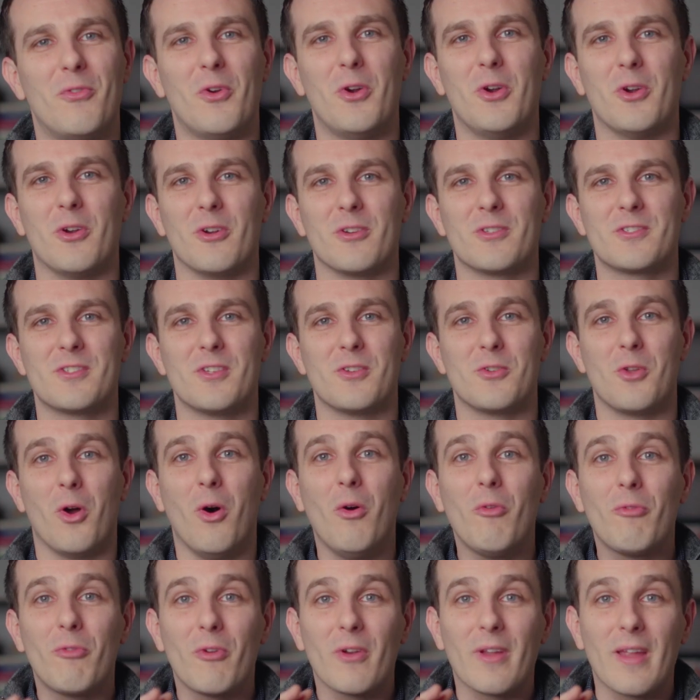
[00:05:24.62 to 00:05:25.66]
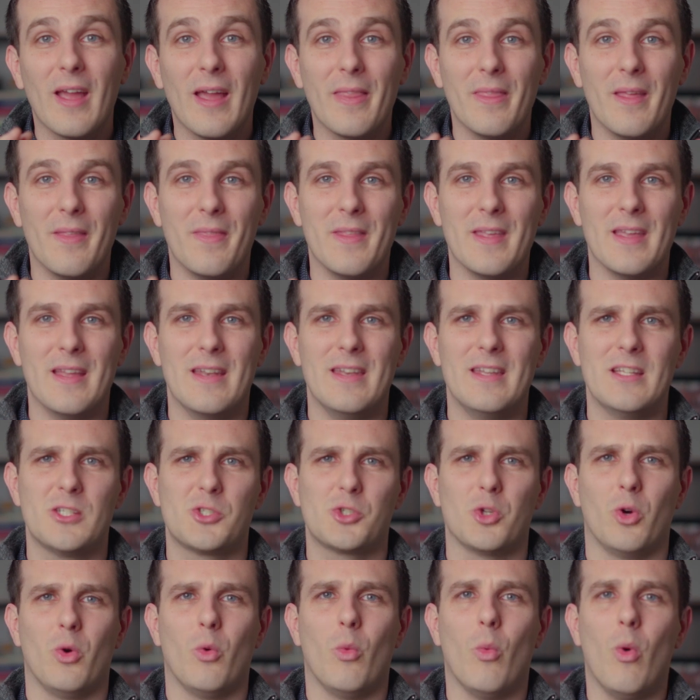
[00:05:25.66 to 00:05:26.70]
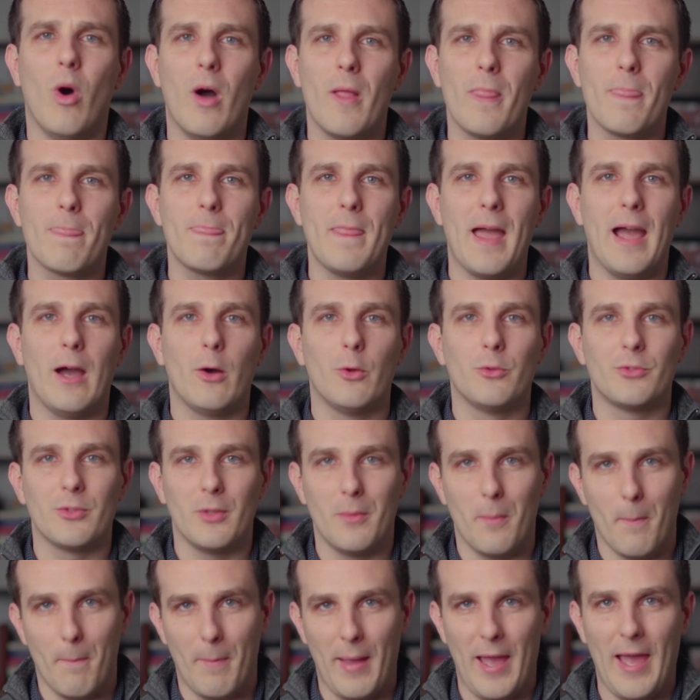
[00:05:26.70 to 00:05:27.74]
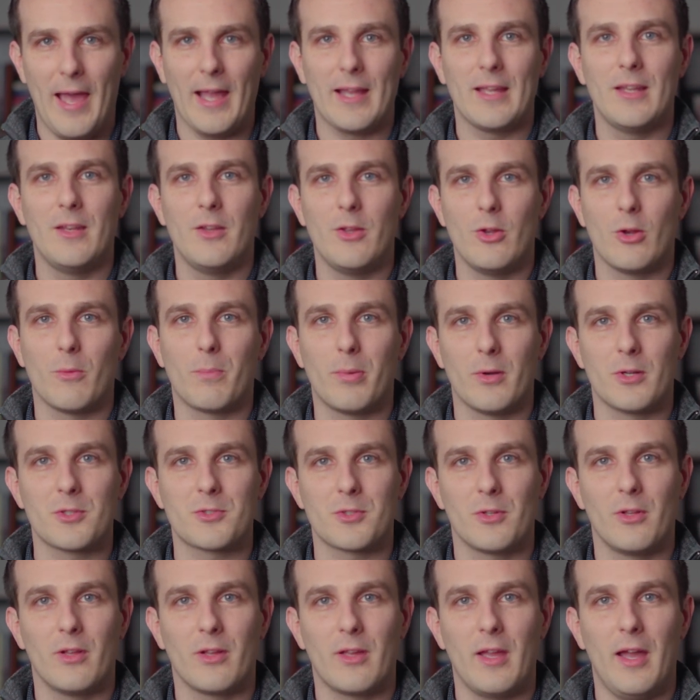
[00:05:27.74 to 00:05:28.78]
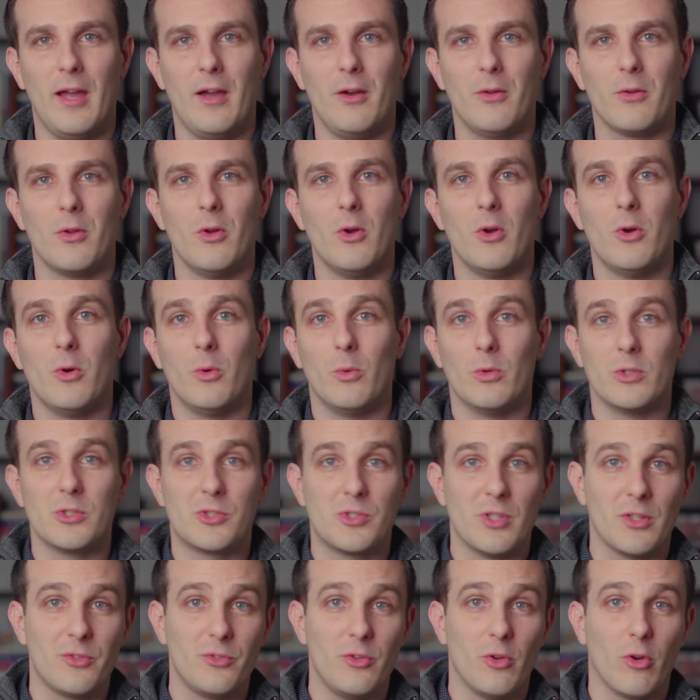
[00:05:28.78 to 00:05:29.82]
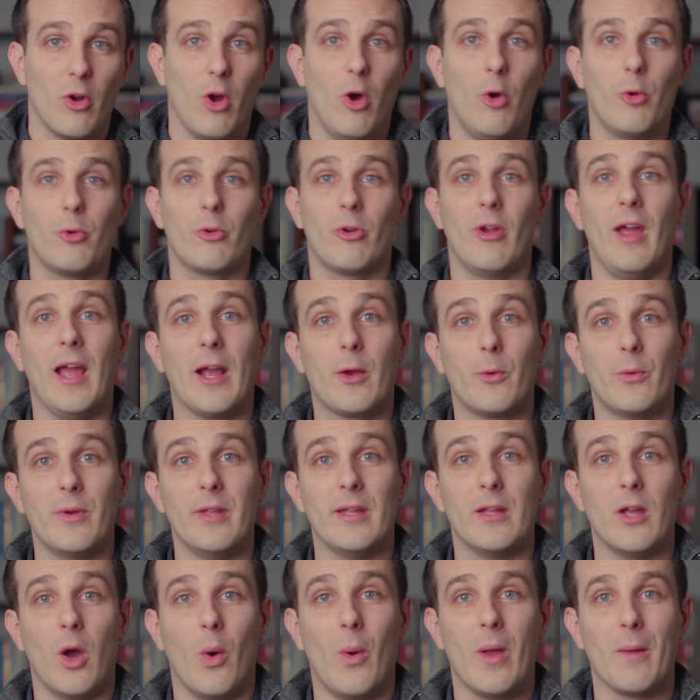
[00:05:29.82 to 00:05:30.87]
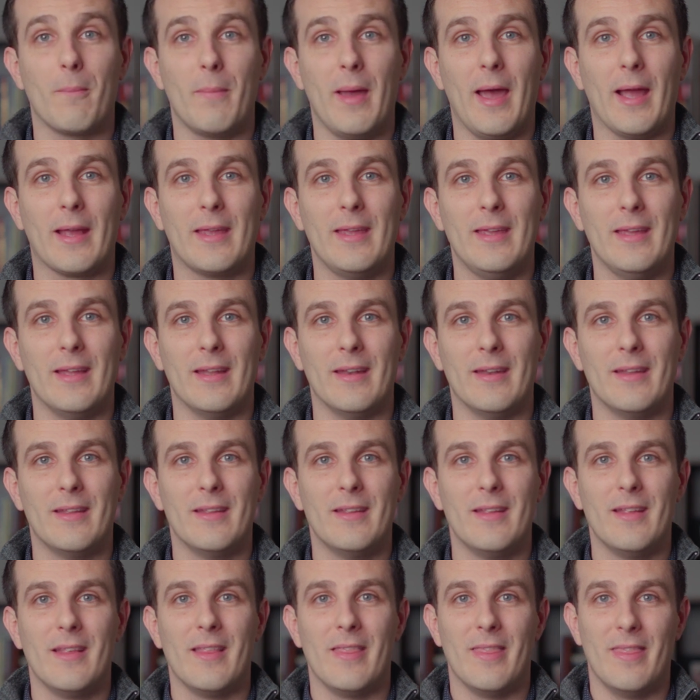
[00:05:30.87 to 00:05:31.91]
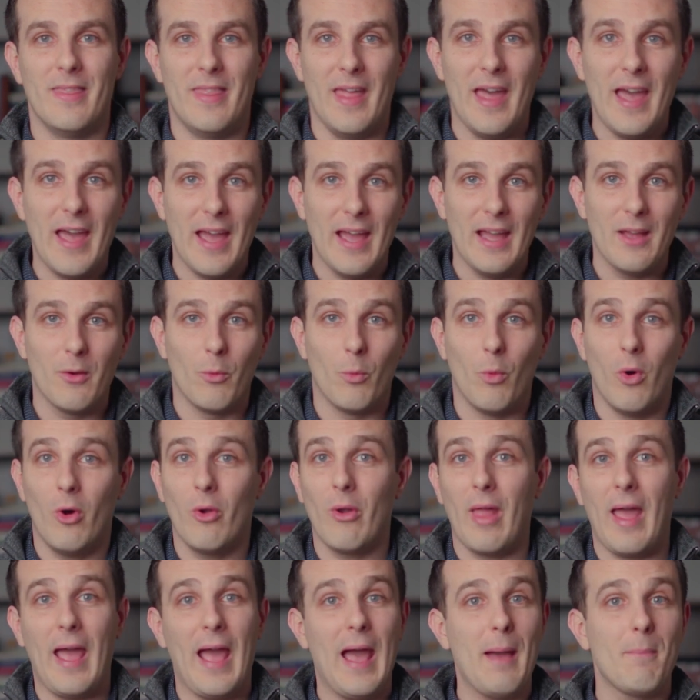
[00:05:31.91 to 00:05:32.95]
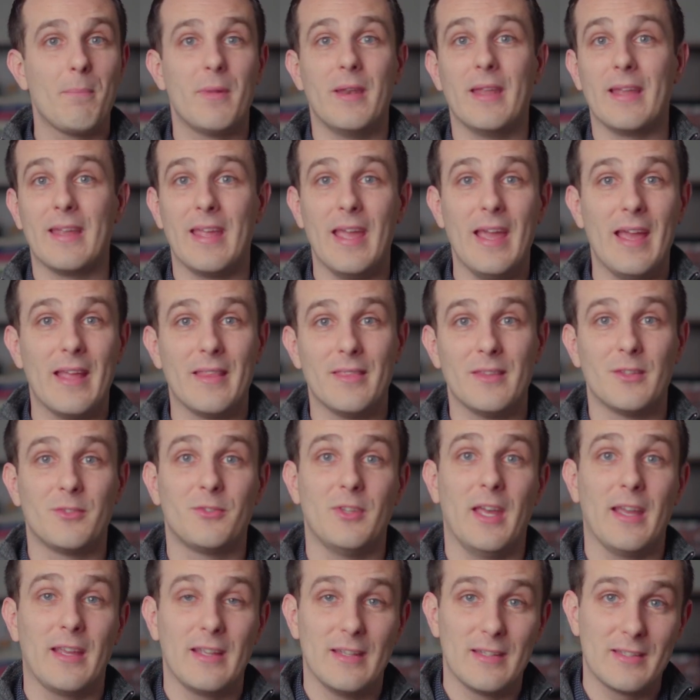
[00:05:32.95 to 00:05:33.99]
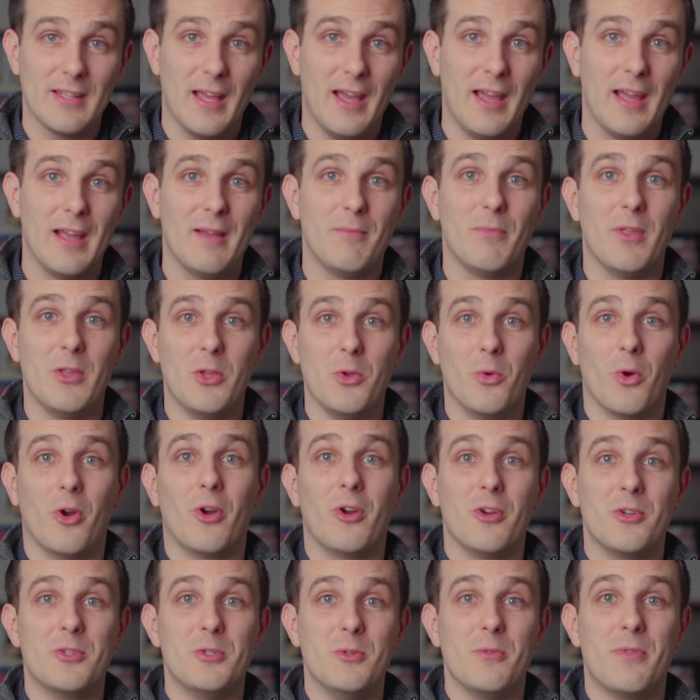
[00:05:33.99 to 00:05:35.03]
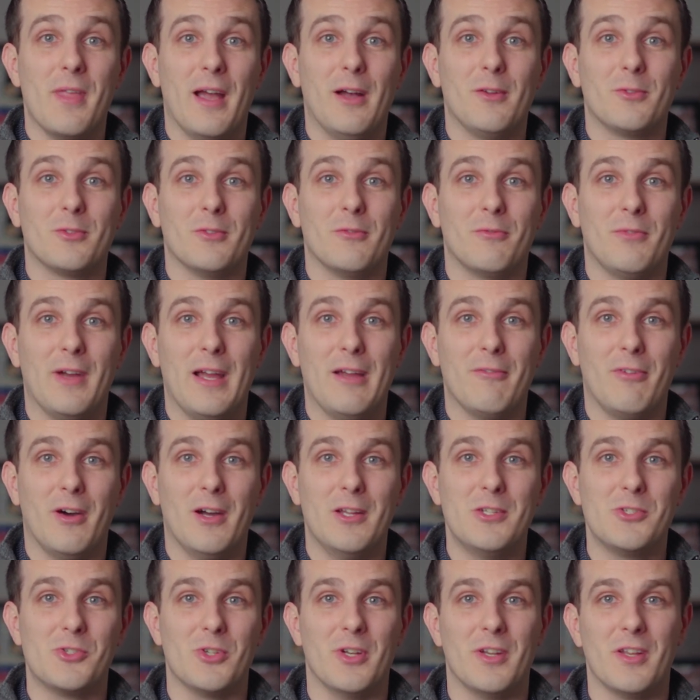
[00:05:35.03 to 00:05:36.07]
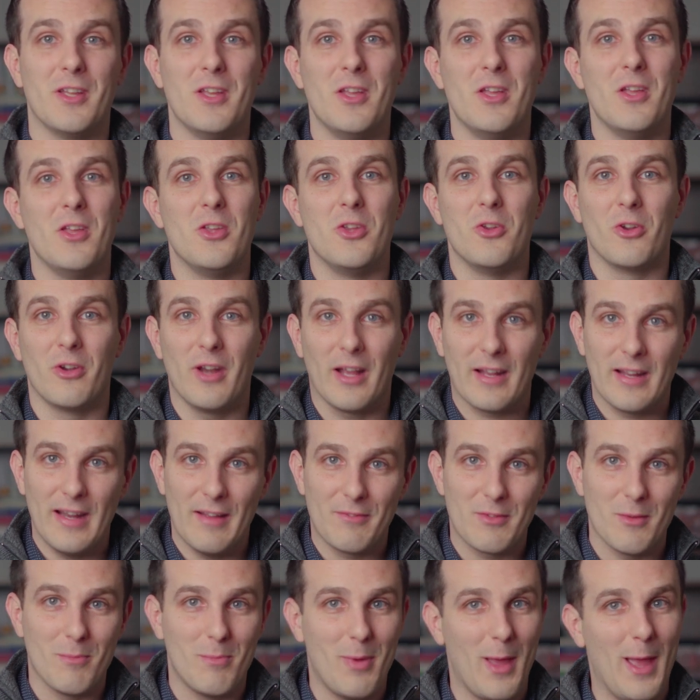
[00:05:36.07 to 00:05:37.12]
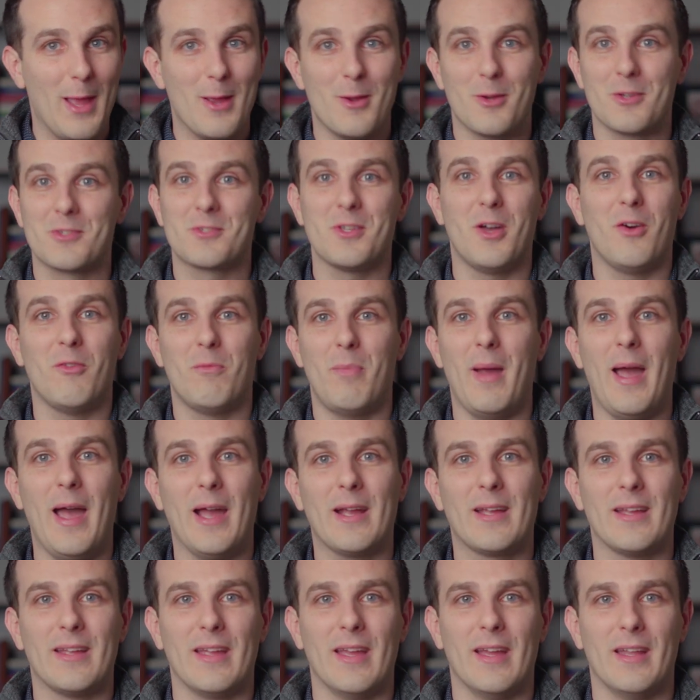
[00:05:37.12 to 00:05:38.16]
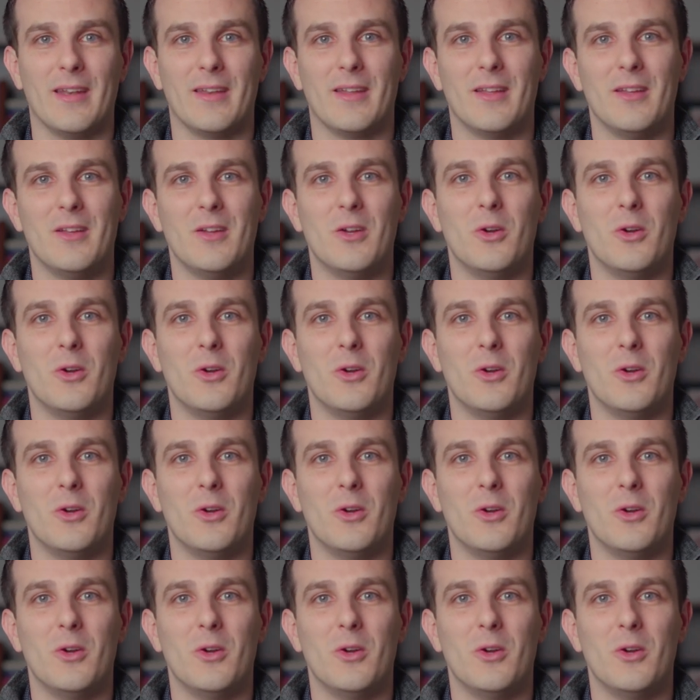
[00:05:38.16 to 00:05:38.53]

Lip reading: First, don't forget that the initial $1,000 back into your personal account was just your owner equity going back in. That won't happen again the second time that you earn $2,500. You're not gonna have to pay yourself back again,